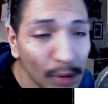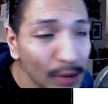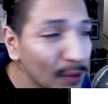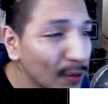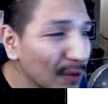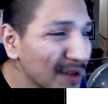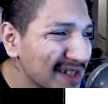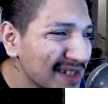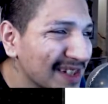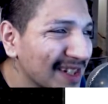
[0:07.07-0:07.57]

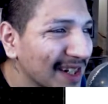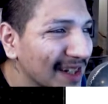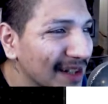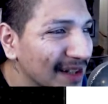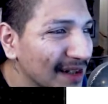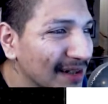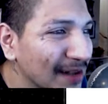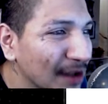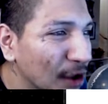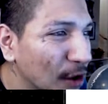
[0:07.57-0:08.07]
What's the
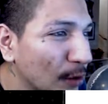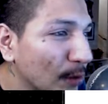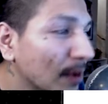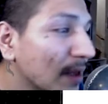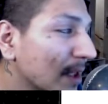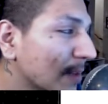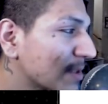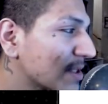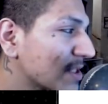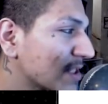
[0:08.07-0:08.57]
Daily Globe?
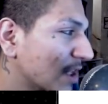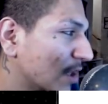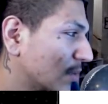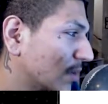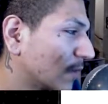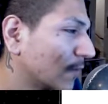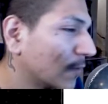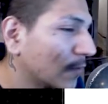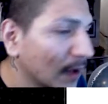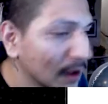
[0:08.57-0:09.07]
Let me tell you what
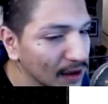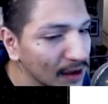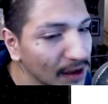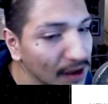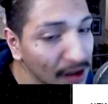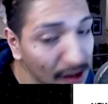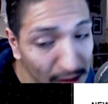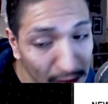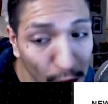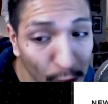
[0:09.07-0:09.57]
the fuck the
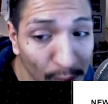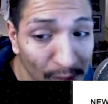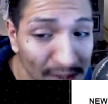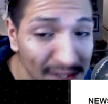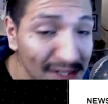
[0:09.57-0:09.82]
Daily Globe is.